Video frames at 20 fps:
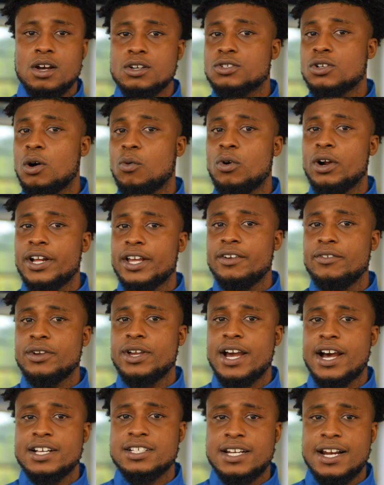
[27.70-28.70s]
So I want to give you
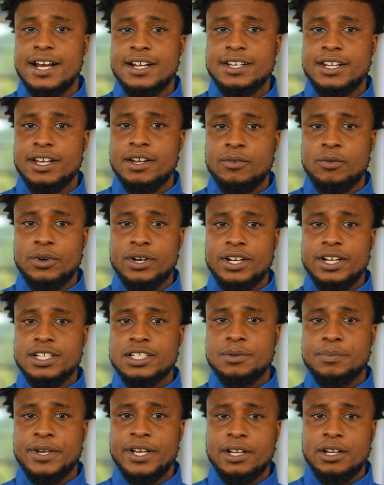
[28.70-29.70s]
guys an idea of what it
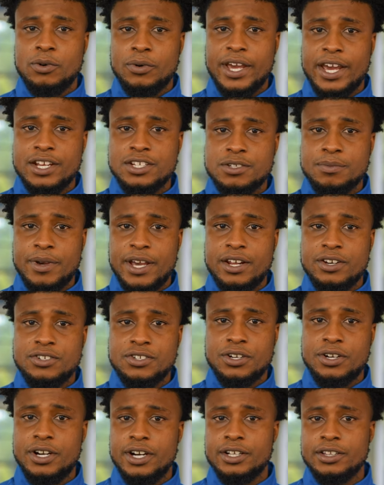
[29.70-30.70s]
is to be a location
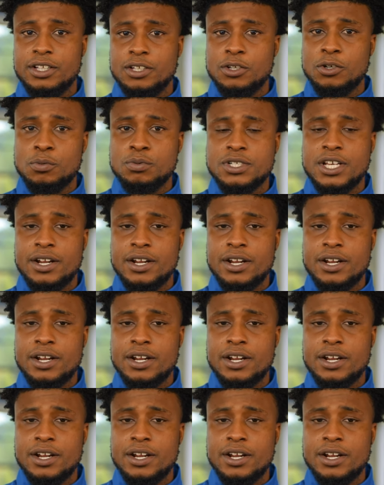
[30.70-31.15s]
manager here at the Lube